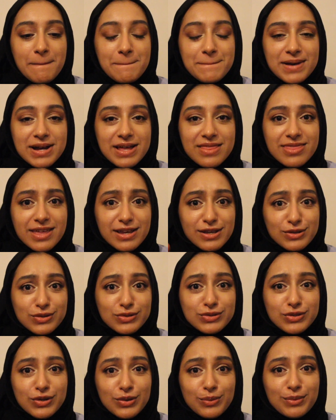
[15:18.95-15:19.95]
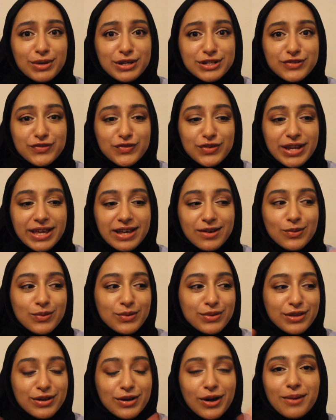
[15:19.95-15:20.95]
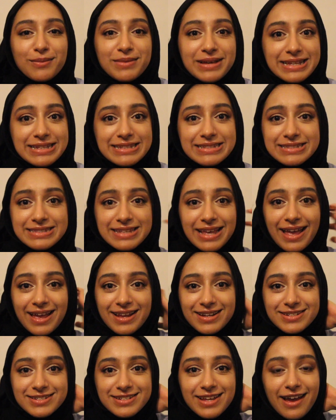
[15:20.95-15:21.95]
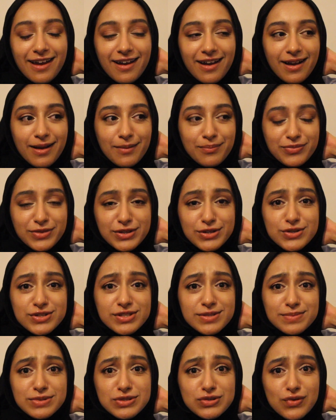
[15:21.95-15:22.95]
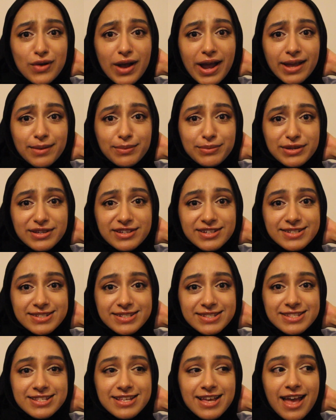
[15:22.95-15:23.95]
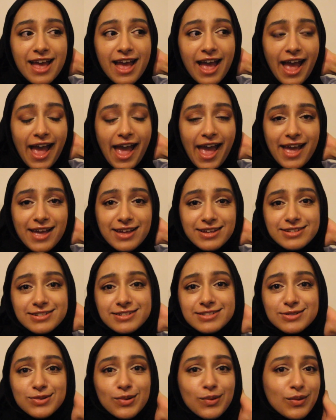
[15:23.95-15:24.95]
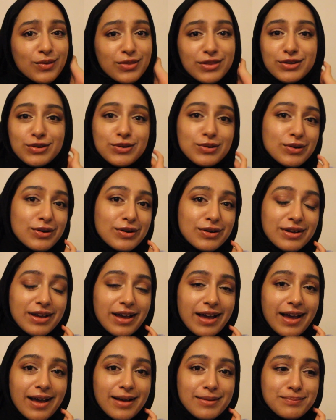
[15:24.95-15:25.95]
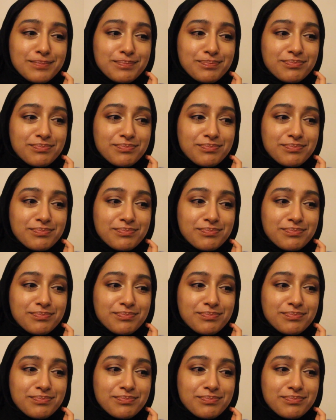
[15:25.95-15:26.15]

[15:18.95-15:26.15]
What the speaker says: but thank you so much for like all the comments and the new subscribers and all the new I